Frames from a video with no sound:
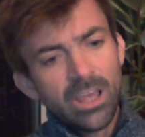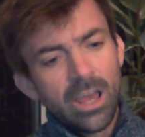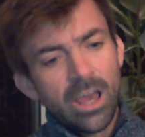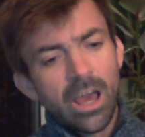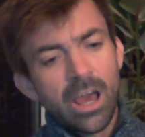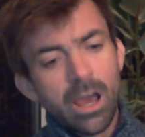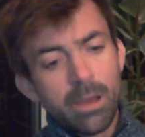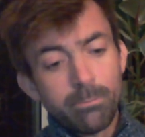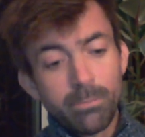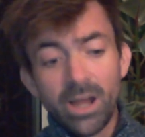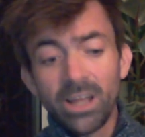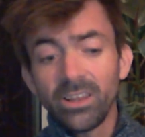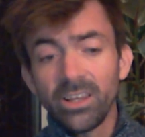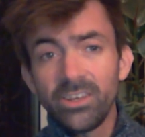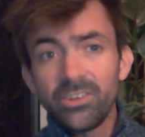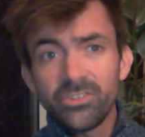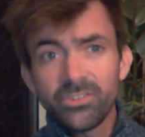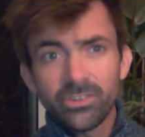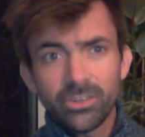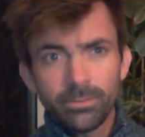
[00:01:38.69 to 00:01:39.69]
My
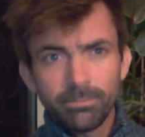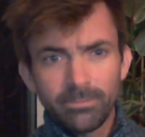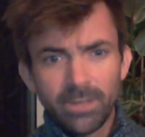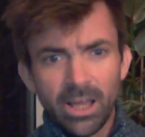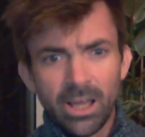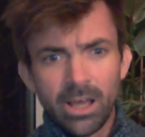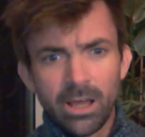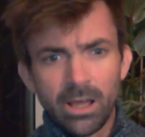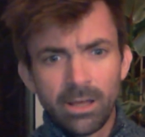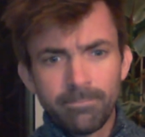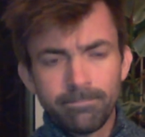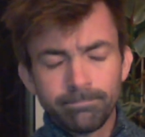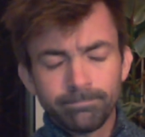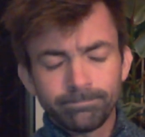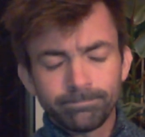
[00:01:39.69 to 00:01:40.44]
list, I